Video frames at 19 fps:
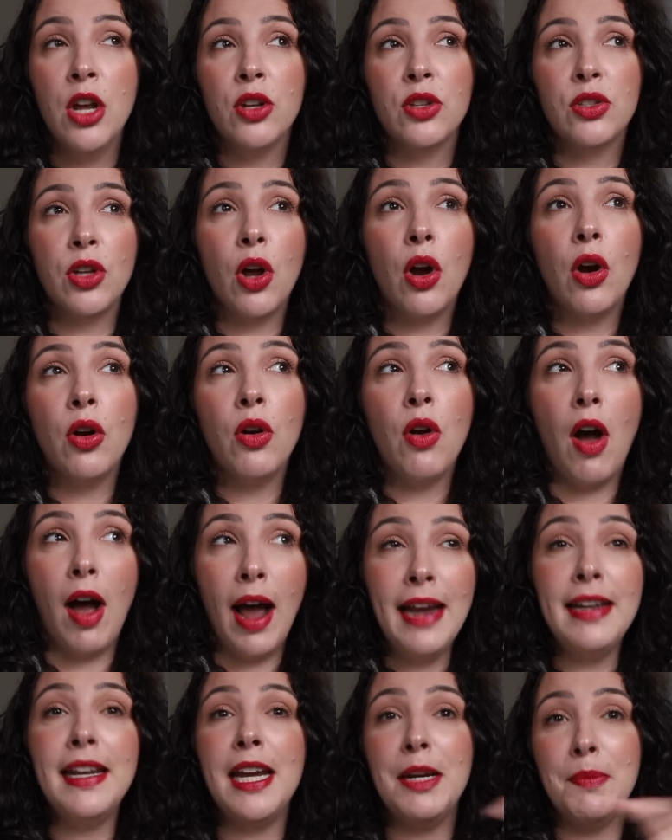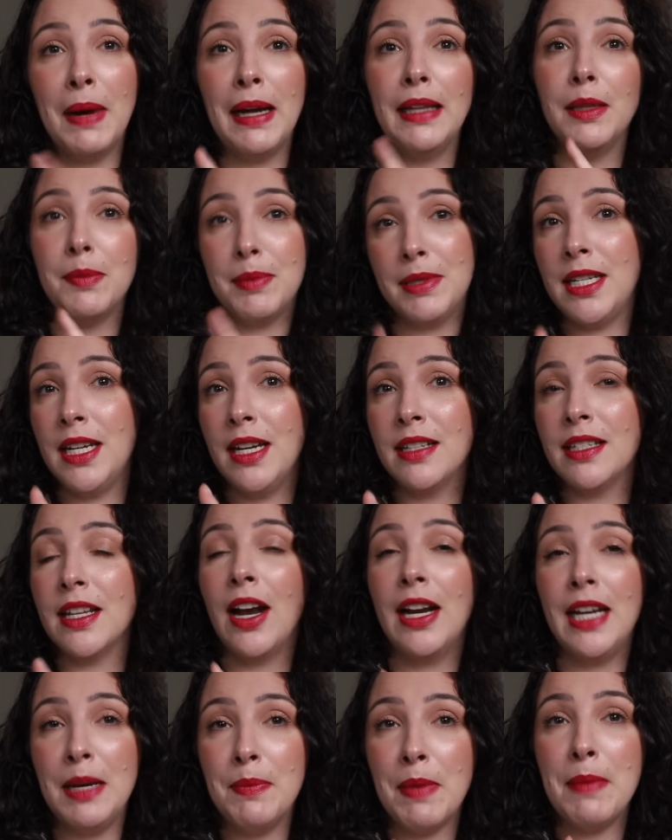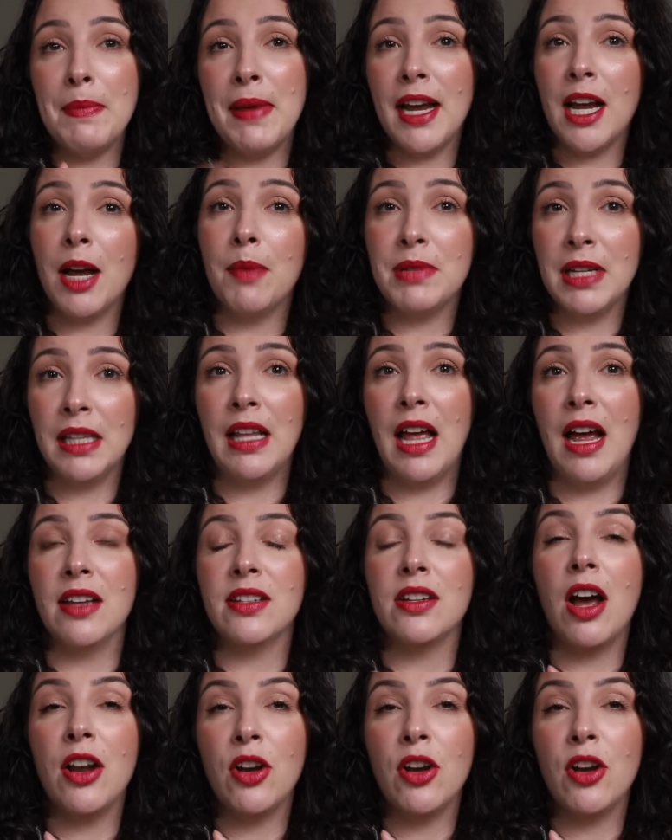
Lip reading: So I need my lipsticks and I need my makeup to last.